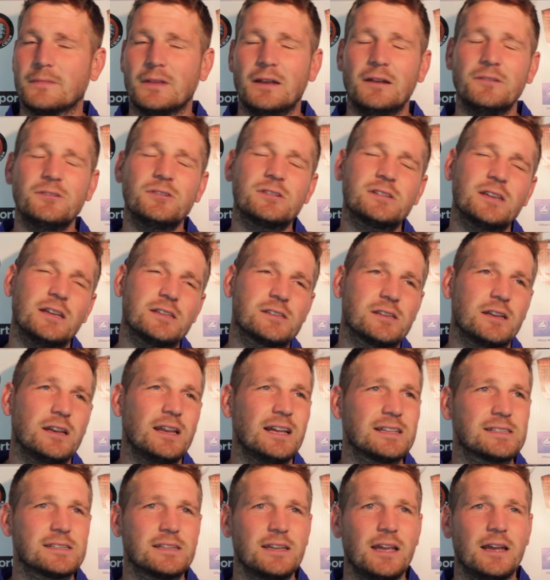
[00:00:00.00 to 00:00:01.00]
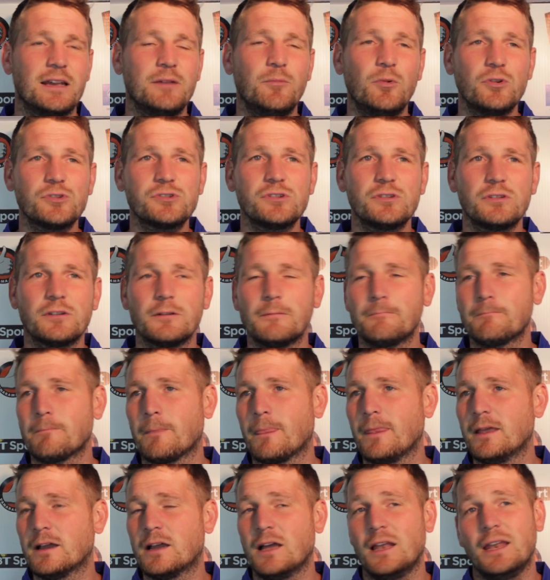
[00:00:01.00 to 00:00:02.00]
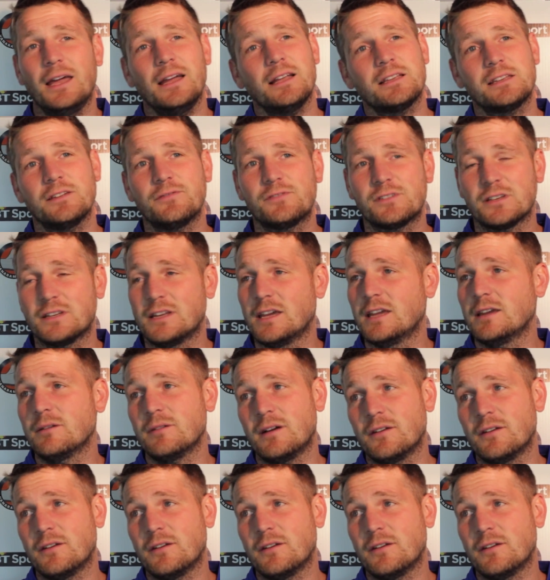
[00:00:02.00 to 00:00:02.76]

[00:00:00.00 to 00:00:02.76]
I just said to the lads in there, it wasn't the collective today.